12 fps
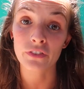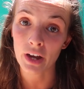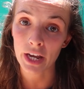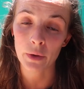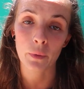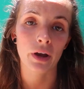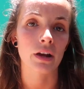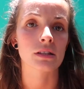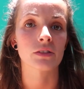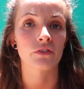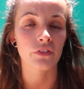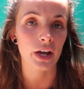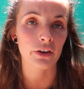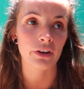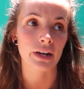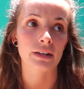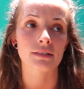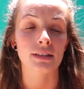fireworks and
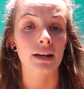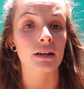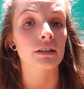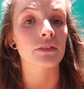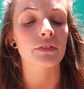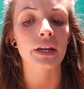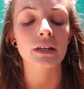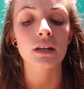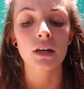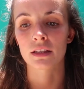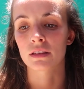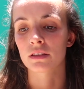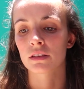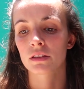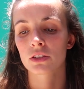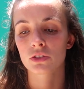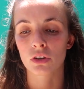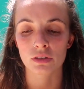firecrackers, that kind of thing. And
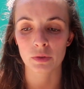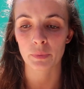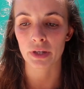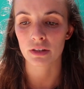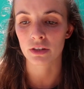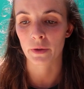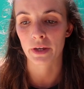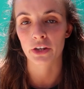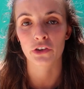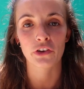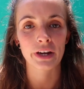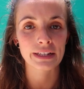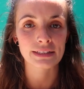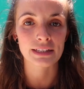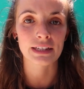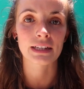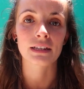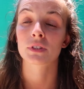the dogs have been going
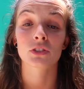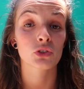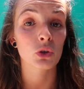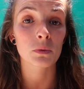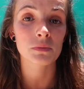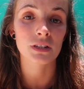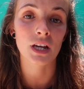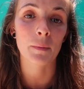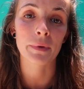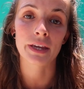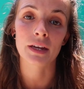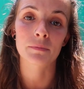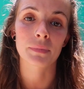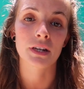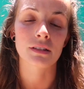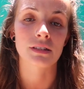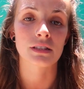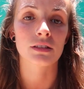crazy. Storms are coming in
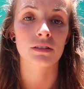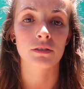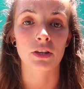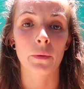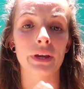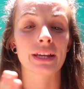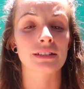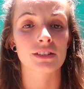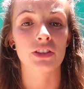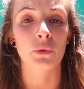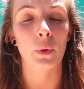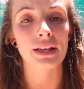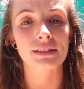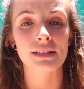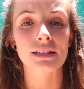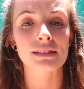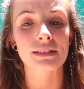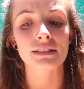because it's going into the wet
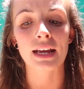season